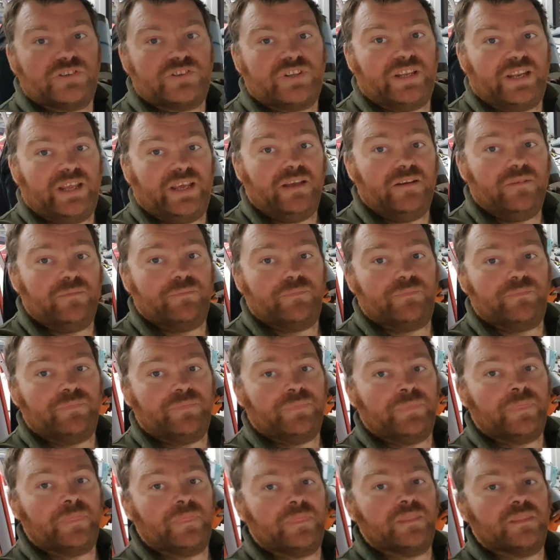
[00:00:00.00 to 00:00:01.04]
did it,
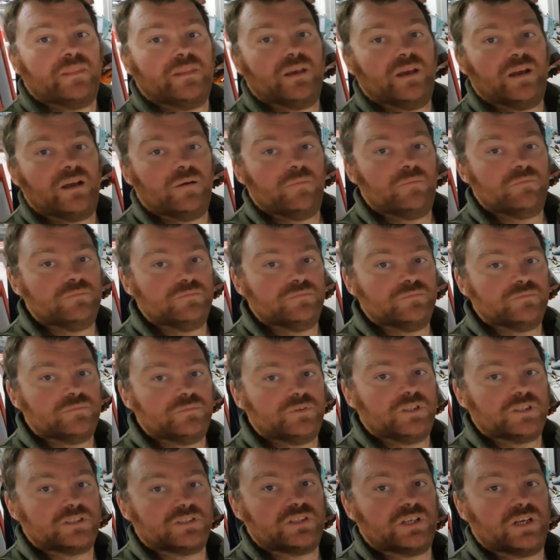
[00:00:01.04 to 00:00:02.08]
um,
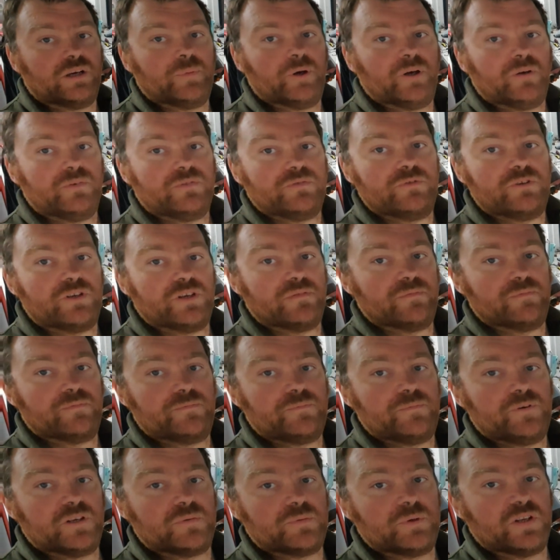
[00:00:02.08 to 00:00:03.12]
first turbo,
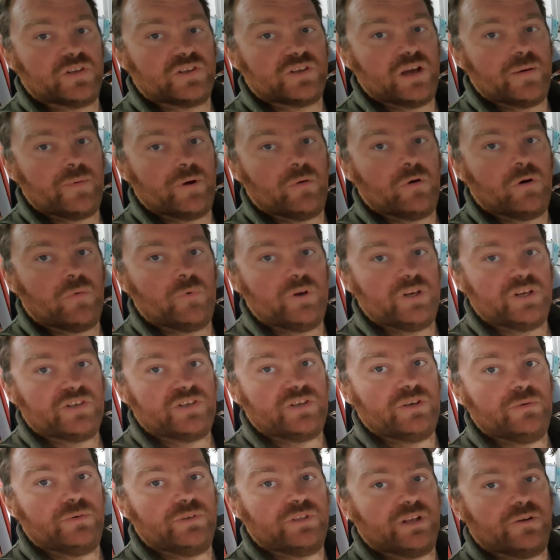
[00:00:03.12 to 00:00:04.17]
first put the turbo on, we just
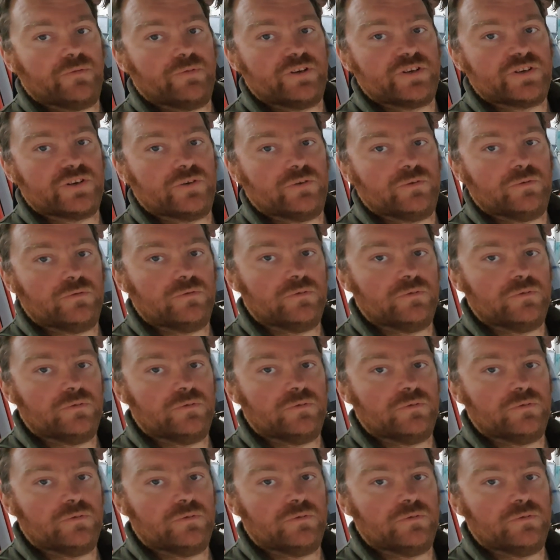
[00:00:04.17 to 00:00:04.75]
used the original,